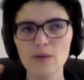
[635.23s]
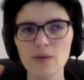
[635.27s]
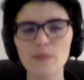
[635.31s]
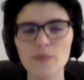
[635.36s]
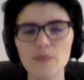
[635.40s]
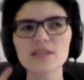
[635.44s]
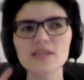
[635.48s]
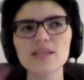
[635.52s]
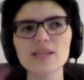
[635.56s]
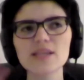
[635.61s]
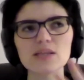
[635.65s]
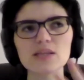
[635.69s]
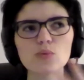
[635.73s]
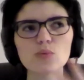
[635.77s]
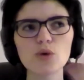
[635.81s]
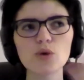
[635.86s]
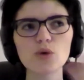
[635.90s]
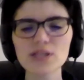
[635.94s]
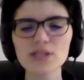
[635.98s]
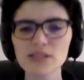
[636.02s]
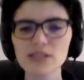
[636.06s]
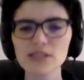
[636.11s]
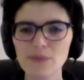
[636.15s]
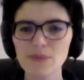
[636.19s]
because there's
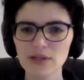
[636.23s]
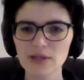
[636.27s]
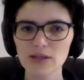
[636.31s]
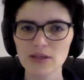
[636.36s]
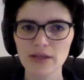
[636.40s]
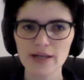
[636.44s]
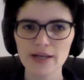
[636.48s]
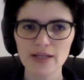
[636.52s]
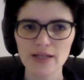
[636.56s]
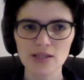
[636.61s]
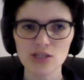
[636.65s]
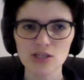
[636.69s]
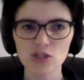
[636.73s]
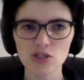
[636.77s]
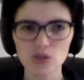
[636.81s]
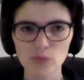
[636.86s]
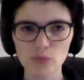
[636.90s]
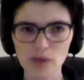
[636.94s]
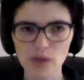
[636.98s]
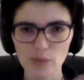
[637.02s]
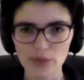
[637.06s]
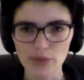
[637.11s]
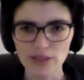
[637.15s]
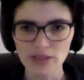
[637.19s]
one step in the likelihood
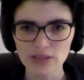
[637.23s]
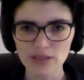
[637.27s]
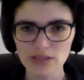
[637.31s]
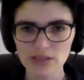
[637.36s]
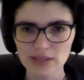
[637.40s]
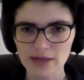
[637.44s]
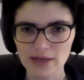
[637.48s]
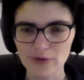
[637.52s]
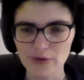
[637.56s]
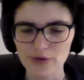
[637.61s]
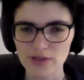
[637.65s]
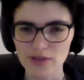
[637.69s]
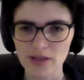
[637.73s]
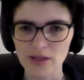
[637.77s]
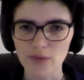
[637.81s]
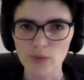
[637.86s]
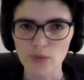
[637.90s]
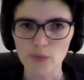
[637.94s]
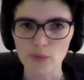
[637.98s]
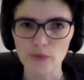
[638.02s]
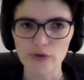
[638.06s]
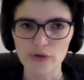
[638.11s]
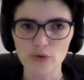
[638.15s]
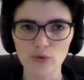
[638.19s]
where we need to calculate
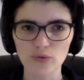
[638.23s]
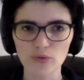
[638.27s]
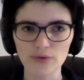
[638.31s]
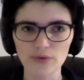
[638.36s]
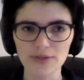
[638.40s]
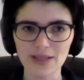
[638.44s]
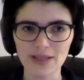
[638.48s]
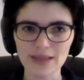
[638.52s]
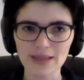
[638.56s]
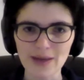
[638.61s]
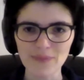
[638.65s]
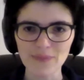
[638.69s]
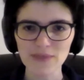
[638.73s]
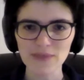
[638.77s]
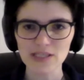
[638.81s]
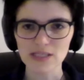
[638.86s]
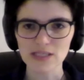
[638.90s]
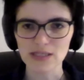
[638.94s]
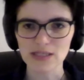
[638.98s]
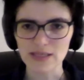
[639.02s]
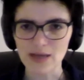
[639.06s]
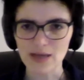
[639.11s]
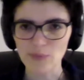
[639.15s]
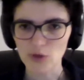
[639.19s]
what we call the lambda
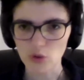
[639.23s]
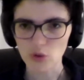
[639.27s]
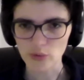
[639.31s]
CDM